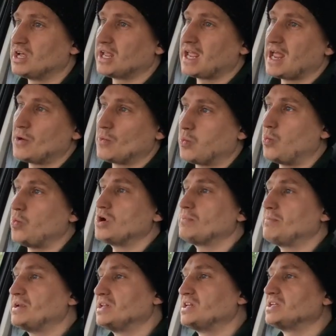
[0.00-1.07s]
again would
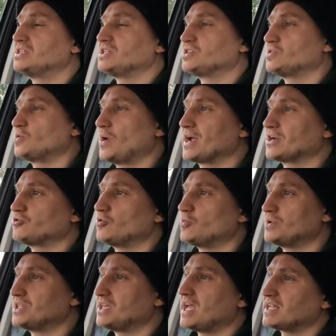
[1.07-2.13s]
have been an additional extra
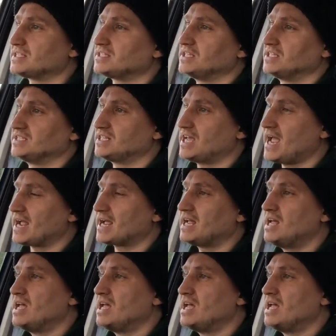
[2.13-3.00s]
with the SE Tech.